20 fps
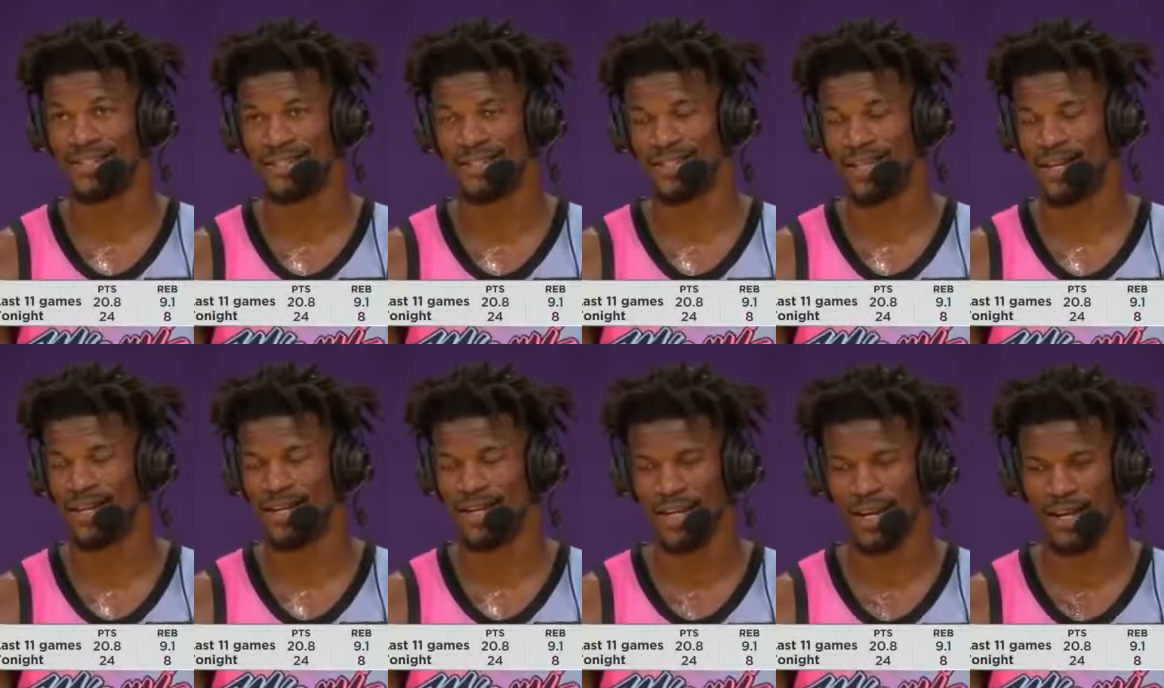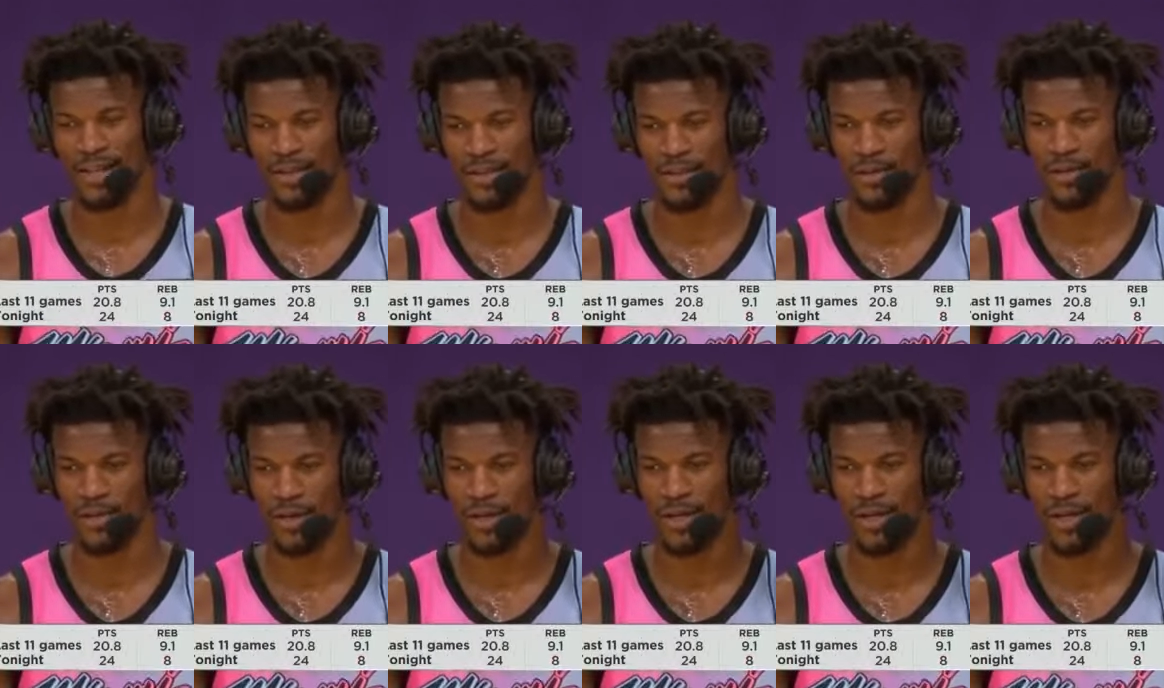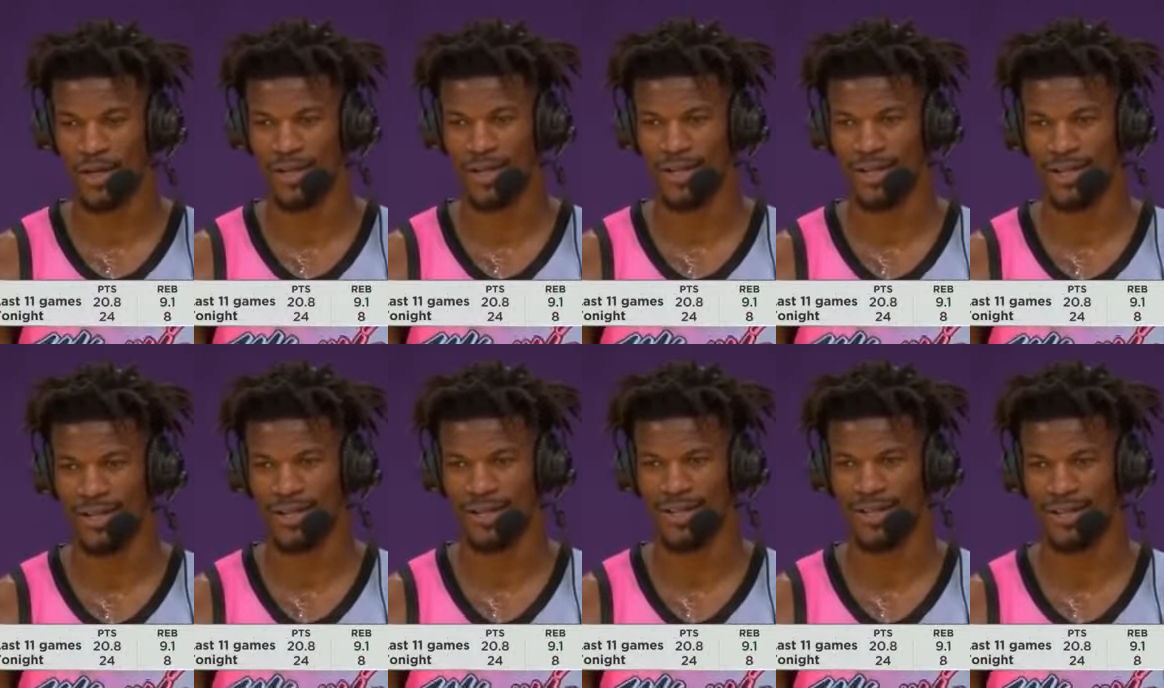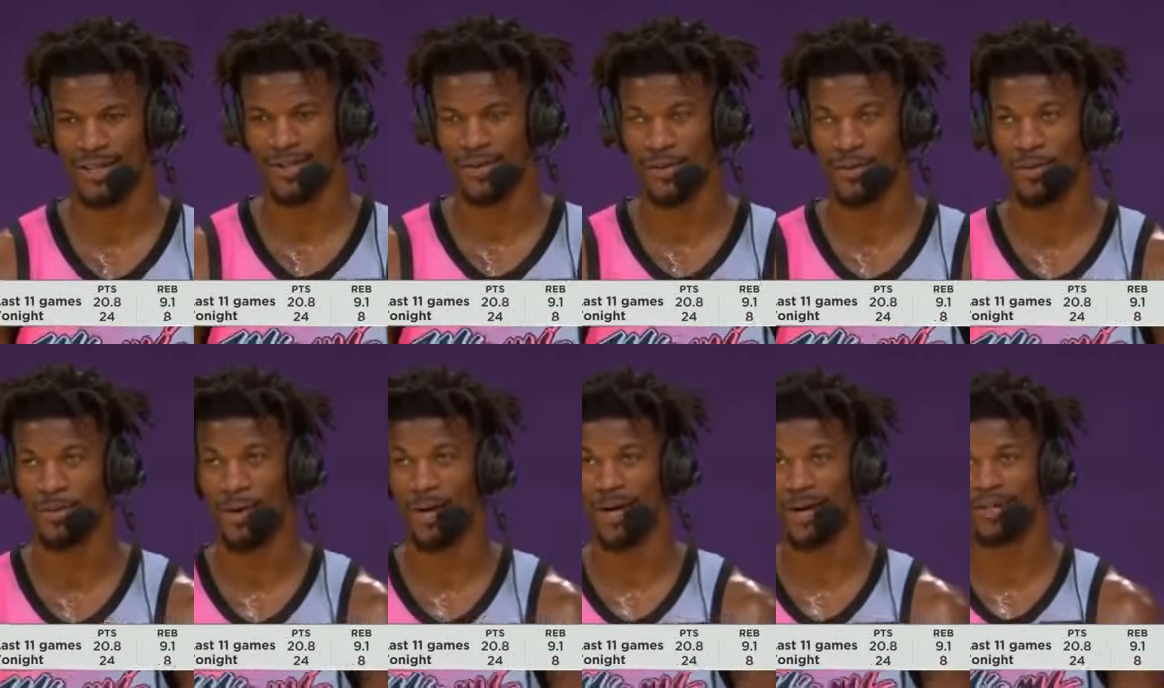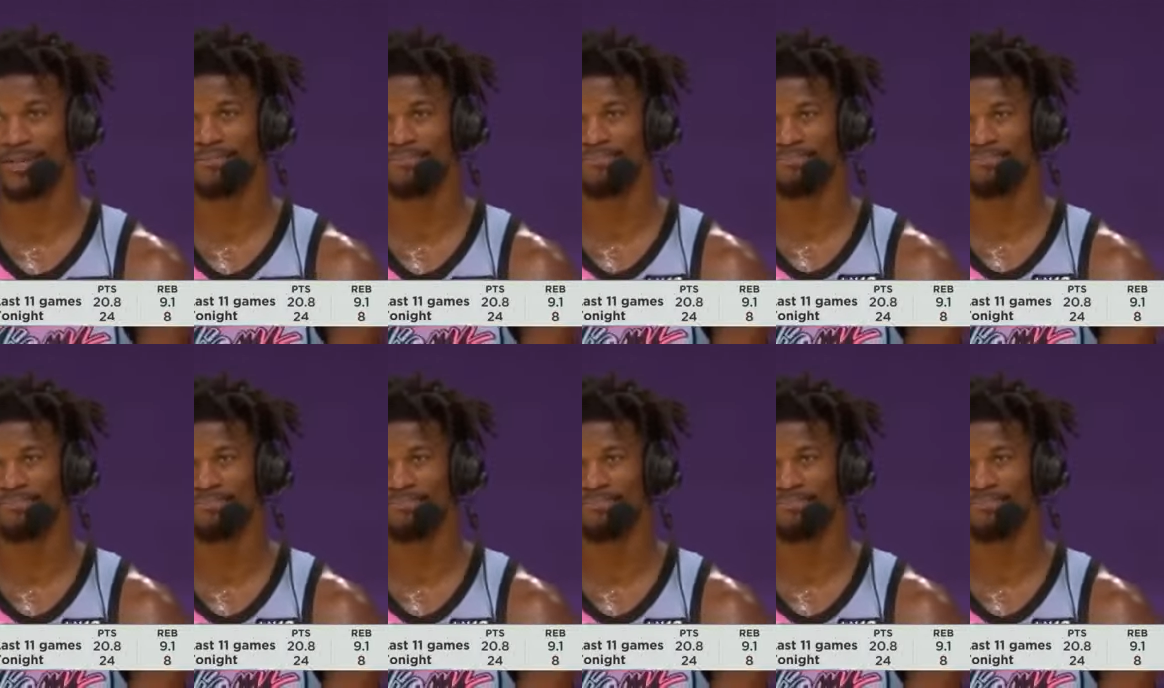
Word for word: just staying together through the staying good, together. through the bad.